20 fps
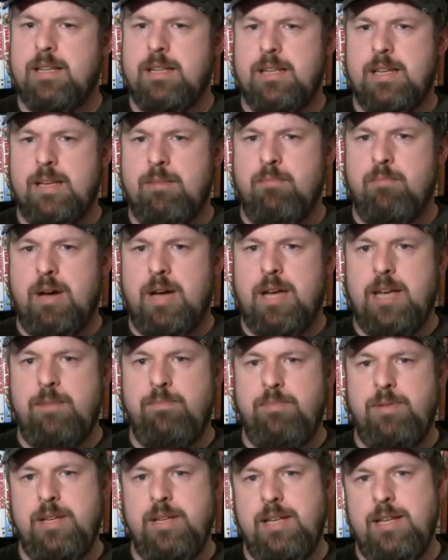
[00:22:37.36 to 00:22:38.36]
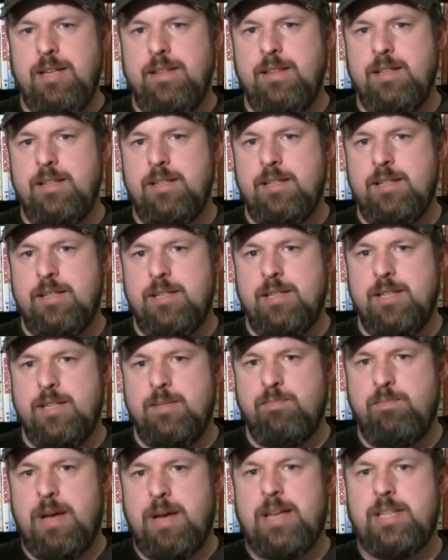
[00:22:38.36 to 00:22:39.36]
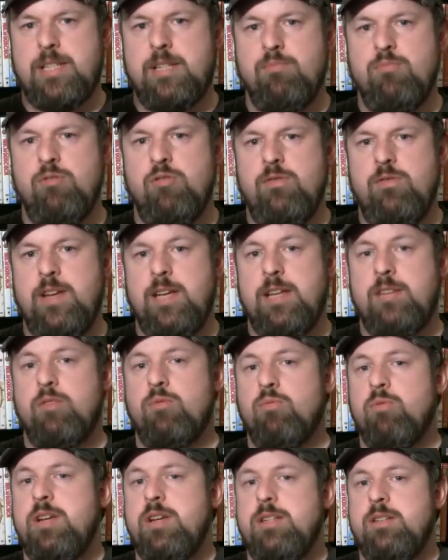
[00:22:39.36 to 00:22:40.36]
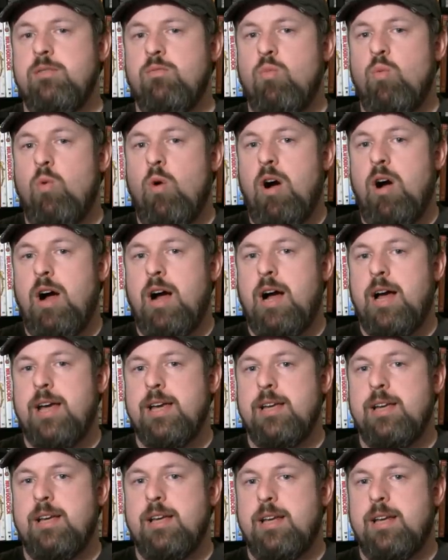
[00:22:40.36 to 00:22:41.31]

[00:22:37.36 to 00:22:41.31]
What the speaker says: in my opinion, this is his best movie, and the reason why,